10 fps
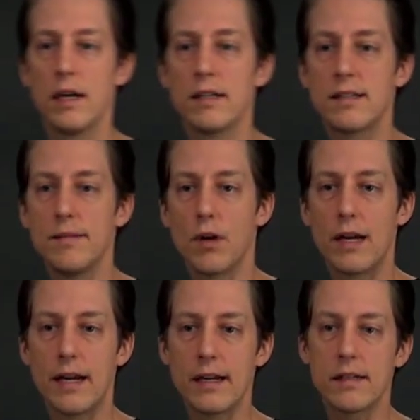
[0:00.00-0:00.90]

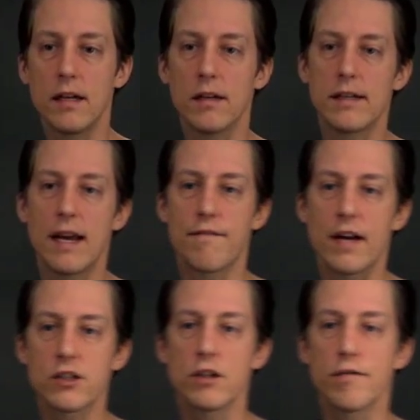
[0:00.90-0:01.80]
simulating the
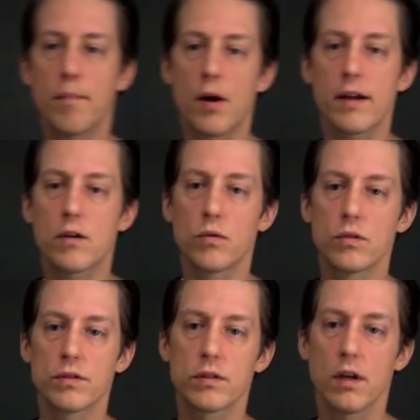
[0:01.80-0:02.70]
advection of
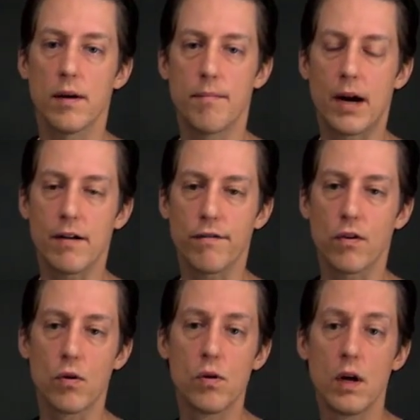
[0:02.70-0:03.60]
particles by a
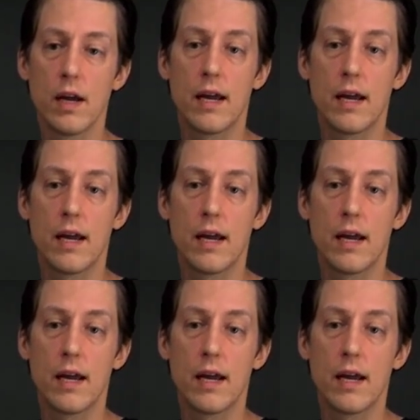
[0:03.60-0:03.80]
flow